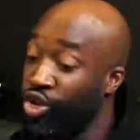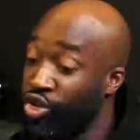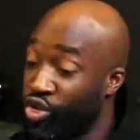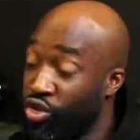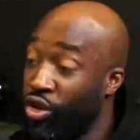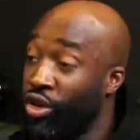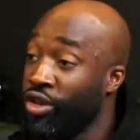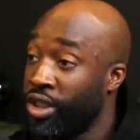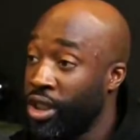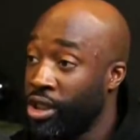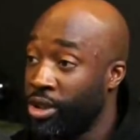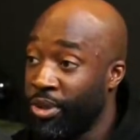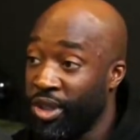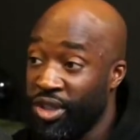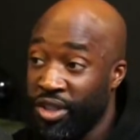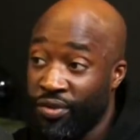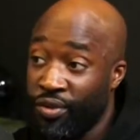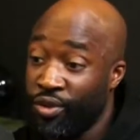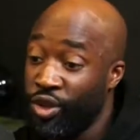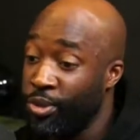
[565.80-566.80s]
strong teams,
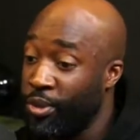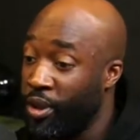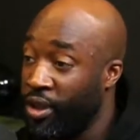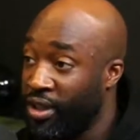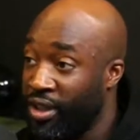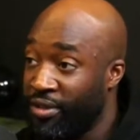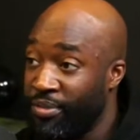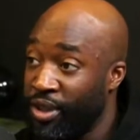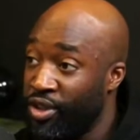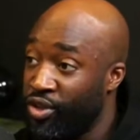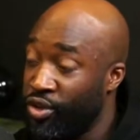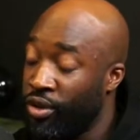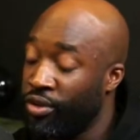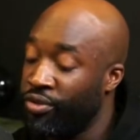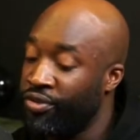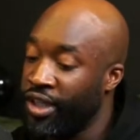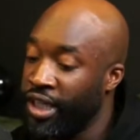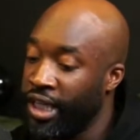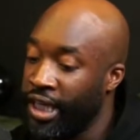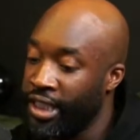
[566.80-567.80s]
especially Wolfsburg. They've been strong
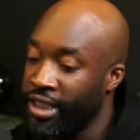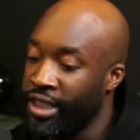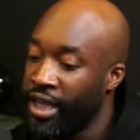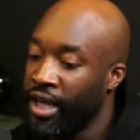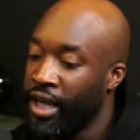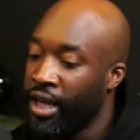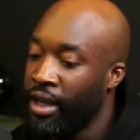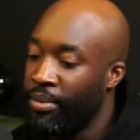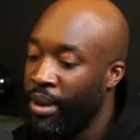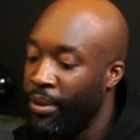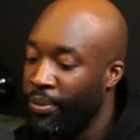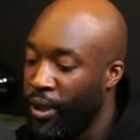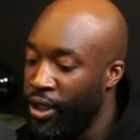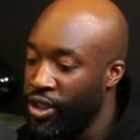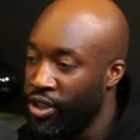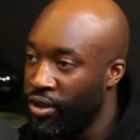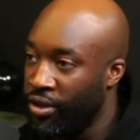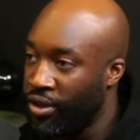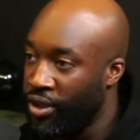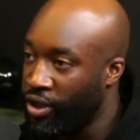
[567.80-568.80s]
for years. But
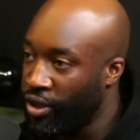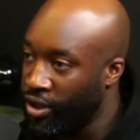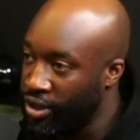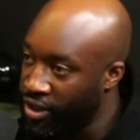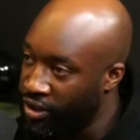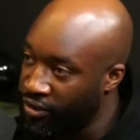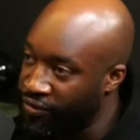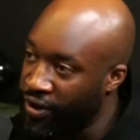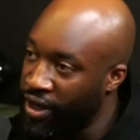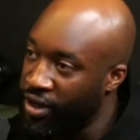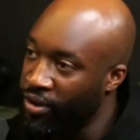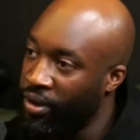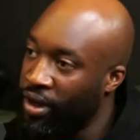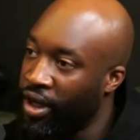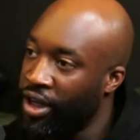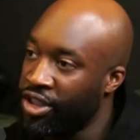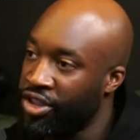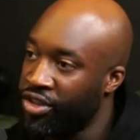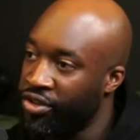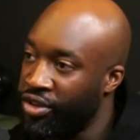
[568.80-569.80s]
Barcelona got to the final
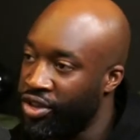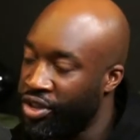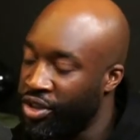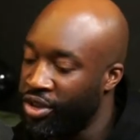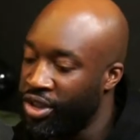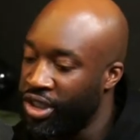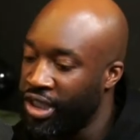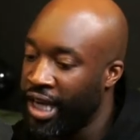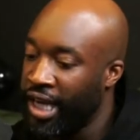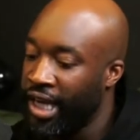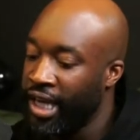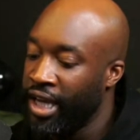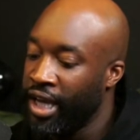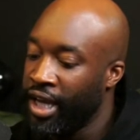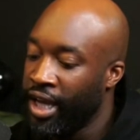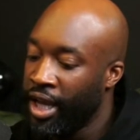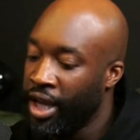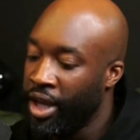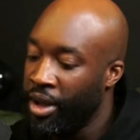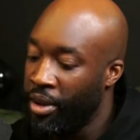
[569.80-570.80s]
last year, as you say.
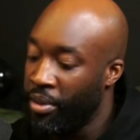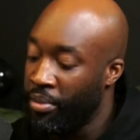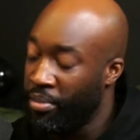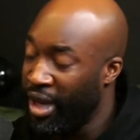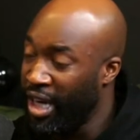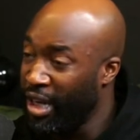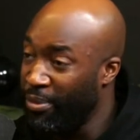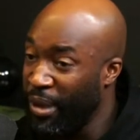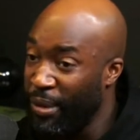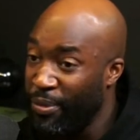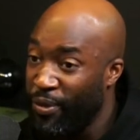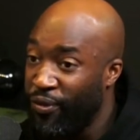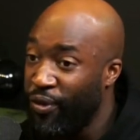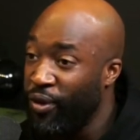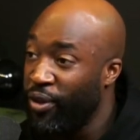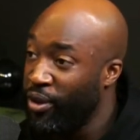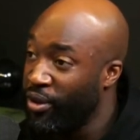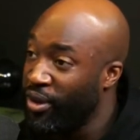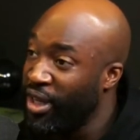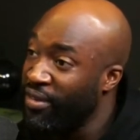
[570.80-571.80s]
Many people
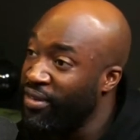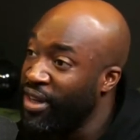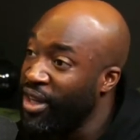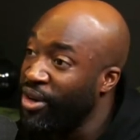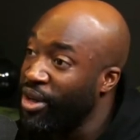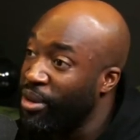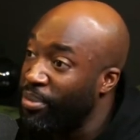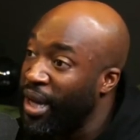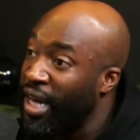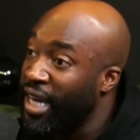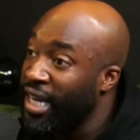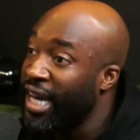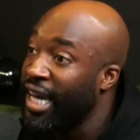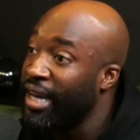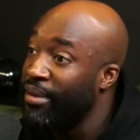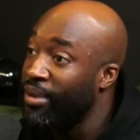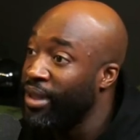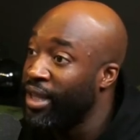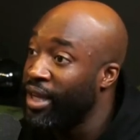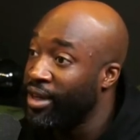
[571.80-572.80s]
thought they would give Lyon a better
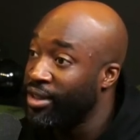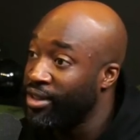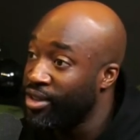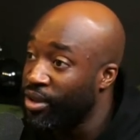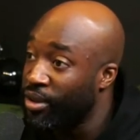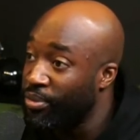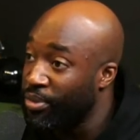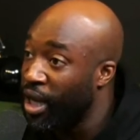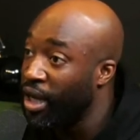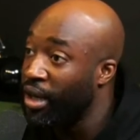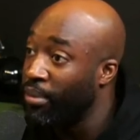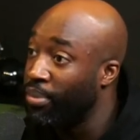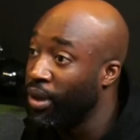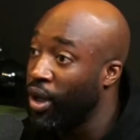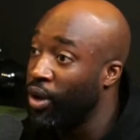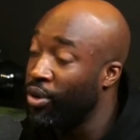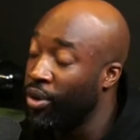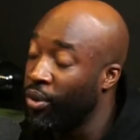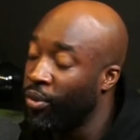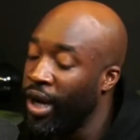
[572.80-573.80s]
game in there and just got kind of
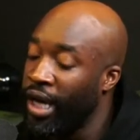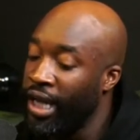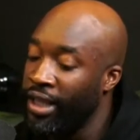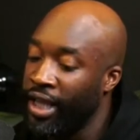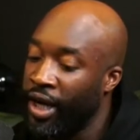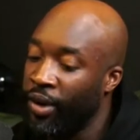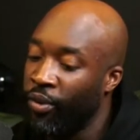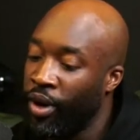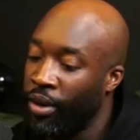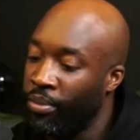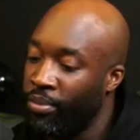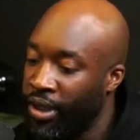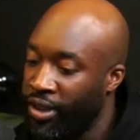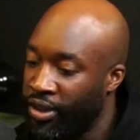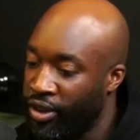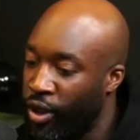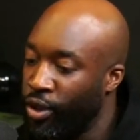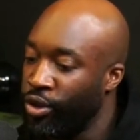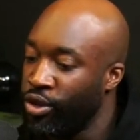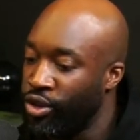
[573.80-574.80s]
blown away in that one. But
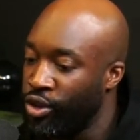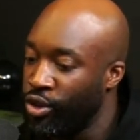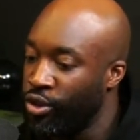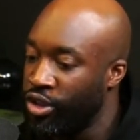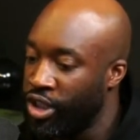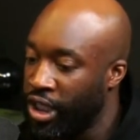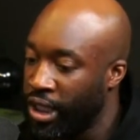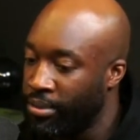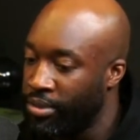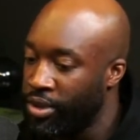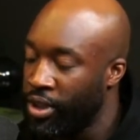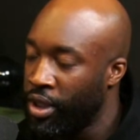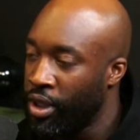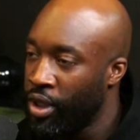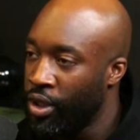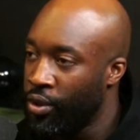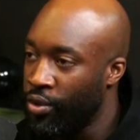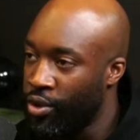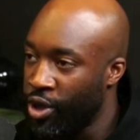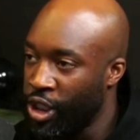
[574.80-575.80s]
those two teams
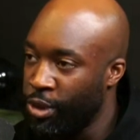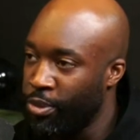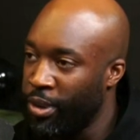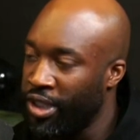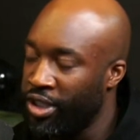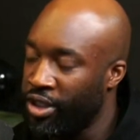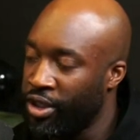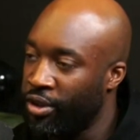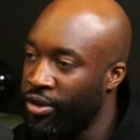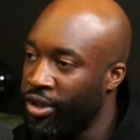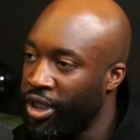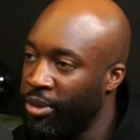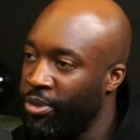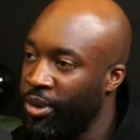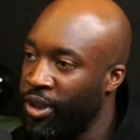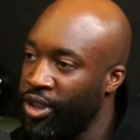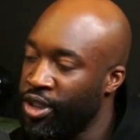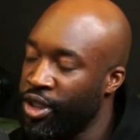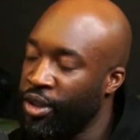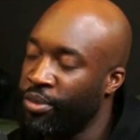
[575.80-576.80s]
were expected to go deep in this